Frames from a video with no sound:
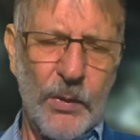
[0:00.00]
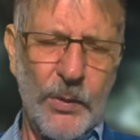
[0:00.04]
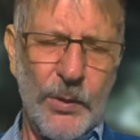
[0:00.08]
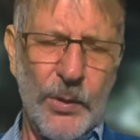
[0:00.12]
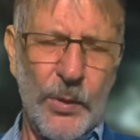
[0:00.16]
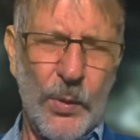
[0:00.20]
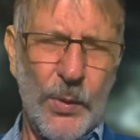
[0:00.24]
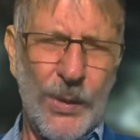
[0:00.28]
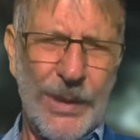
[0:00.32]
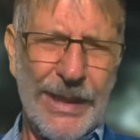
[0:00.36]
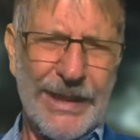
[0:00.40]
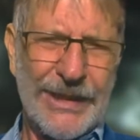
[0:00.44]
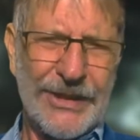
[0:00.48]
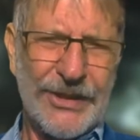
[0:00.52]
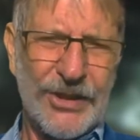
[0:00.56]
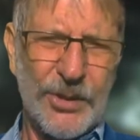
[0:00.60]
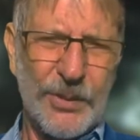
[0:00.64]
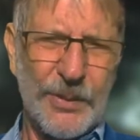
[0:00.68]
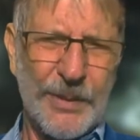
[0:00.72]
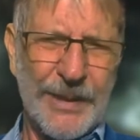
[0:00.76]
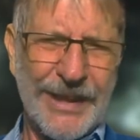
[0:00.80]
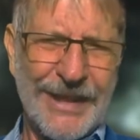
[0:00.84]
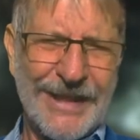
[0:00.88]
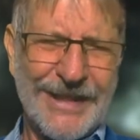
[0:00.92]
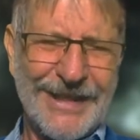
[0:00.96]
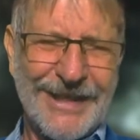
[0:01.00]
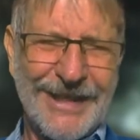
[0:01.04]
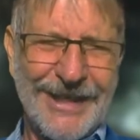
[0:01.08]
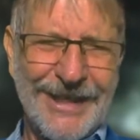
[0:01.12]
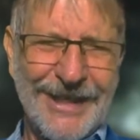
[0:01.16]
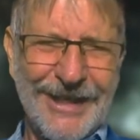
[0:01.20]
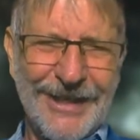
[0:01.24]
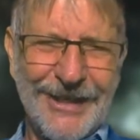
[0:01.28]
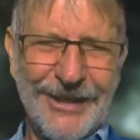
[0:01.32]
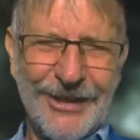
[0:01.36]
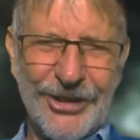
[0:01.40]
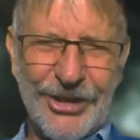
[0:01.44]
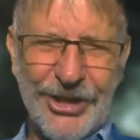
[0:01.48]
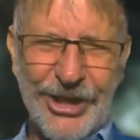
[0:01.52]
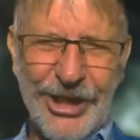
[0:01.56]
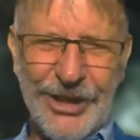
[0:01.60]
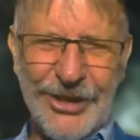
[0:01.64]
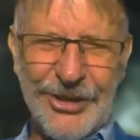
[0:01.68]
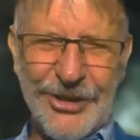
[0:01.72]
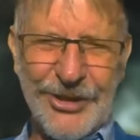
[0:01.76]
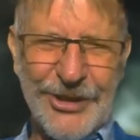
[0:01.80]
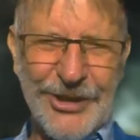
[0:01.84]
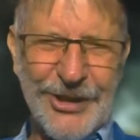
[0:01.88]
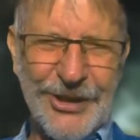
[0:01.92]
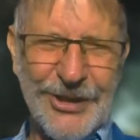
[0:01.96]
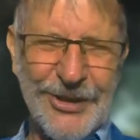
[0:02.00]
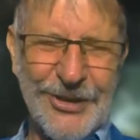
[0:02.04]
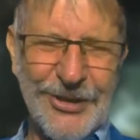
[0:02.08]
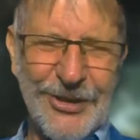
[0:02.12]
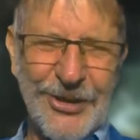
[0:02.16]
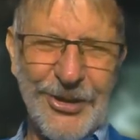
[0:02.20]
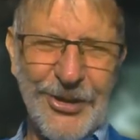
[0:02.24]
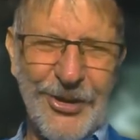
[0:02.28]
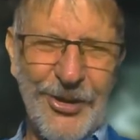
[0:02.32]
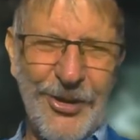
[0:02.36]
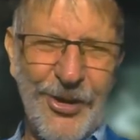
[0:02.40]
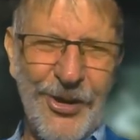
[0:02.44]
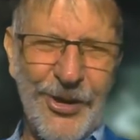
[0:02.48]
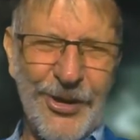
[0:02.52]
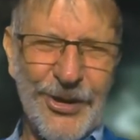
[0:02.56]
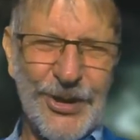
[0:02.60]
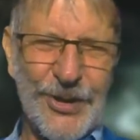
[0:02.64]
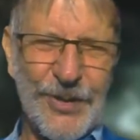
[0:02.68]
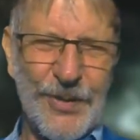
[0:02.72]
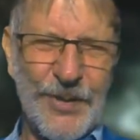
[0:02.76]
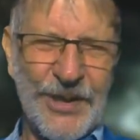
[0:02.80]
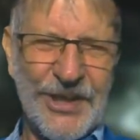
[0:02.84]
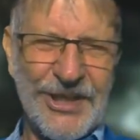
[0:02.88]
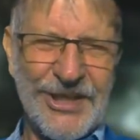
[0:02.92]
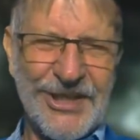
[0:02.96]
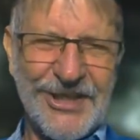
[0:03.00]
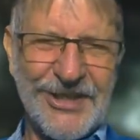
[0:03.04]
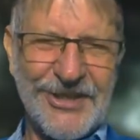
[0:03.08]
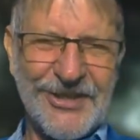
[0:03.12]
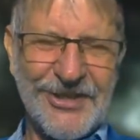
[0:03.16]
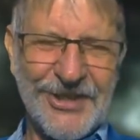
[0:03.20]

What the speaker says: we willing to make changes? This is not a harsh message.